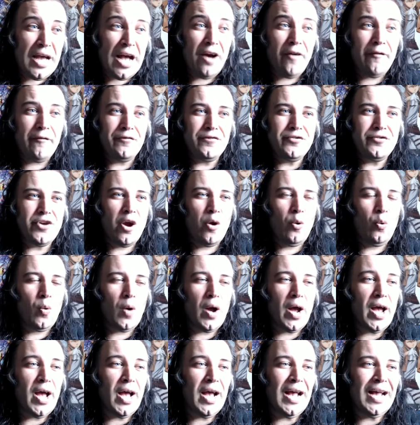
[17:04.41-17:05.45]
out of
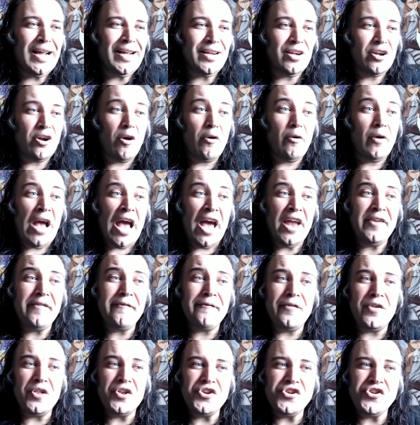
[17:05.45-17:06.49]
nowhere, go heading
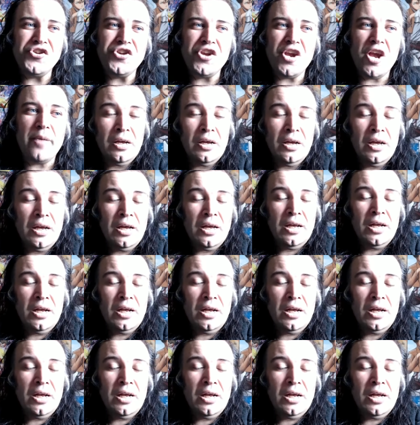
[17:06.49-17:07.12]
for the ship,